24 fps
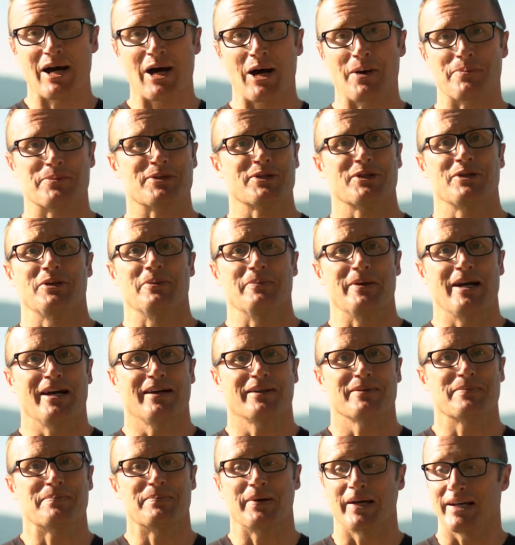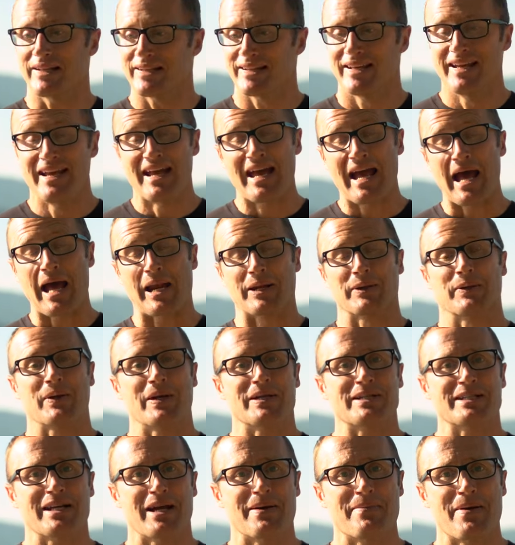Up to you, man. But had a
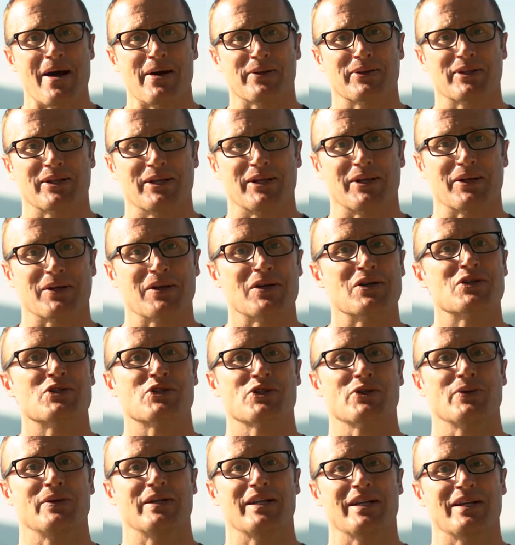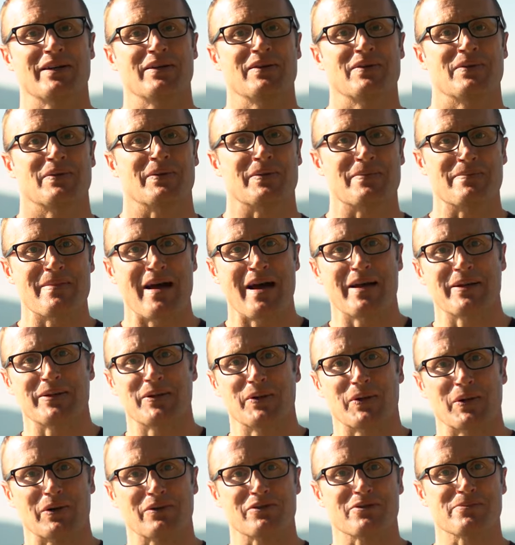great time out there shooting Matt
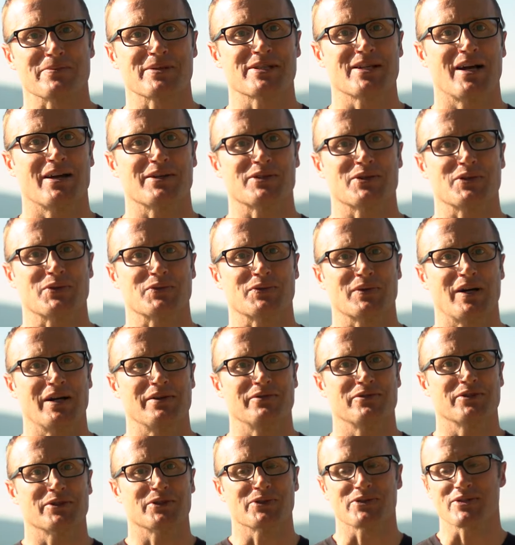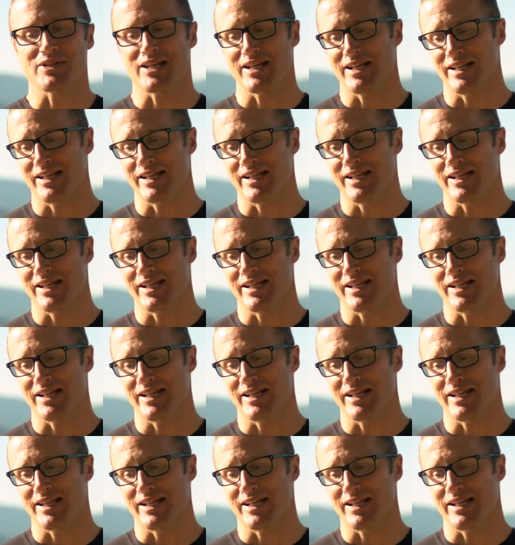Yore from Sawtooth Rifles.